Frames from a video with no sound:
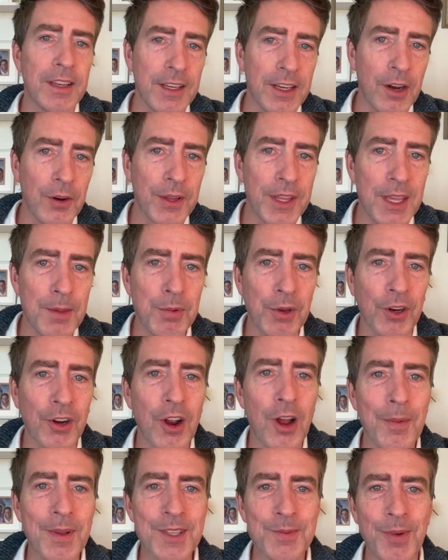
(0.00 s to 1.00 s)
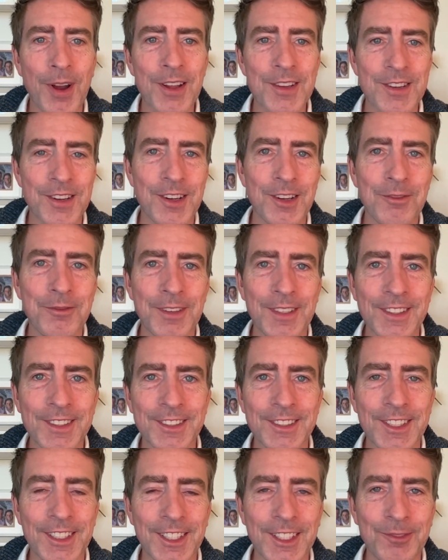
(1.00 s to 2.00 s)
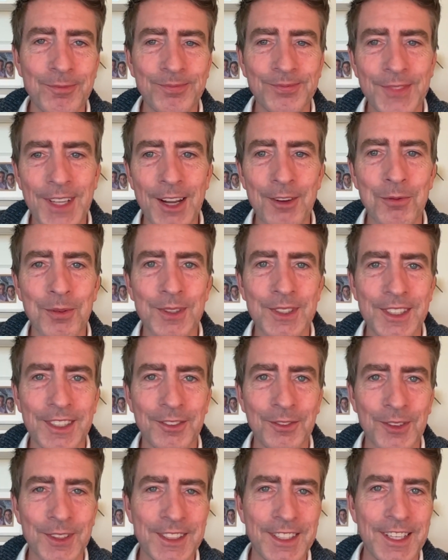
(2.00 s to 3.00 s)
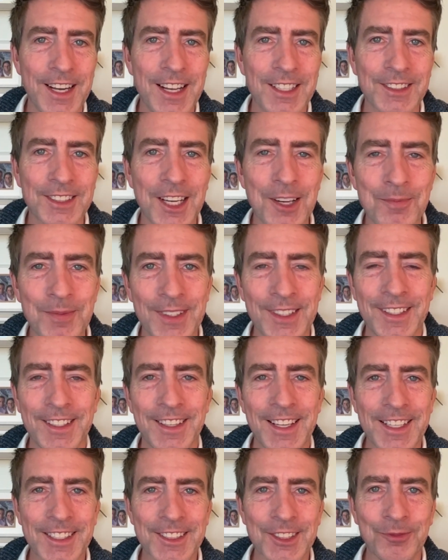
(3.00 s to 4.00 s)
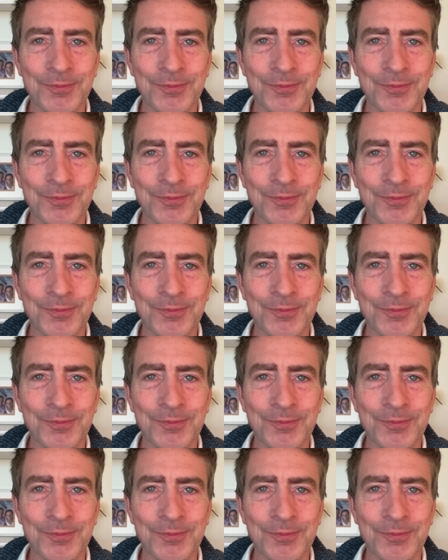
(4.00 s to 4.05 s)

keep your comments positive, and yeah, we'll see you next time. Thanks.